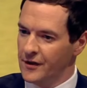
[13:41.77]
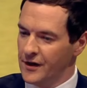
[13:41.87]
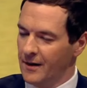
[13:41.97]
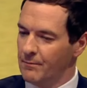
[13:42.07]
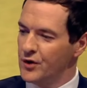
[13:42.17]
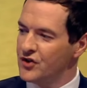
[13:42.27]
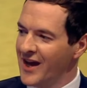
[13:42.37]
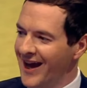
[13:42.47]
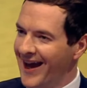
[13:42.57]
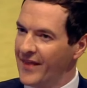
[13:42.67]
the numbers
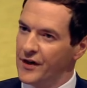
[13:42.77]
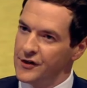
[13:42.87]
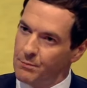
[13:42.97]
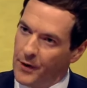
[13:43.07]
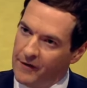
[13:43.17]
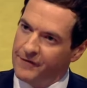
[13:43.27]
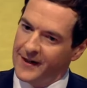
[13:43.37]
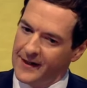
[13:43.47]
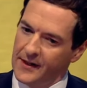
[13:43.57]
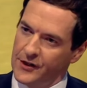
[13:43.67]
and that it's
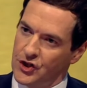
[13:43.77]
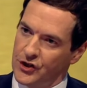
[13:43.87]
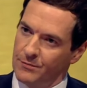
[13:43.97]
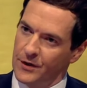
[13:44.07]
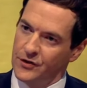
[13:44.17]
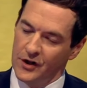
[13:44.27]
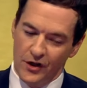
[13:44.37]
perfectly legitimate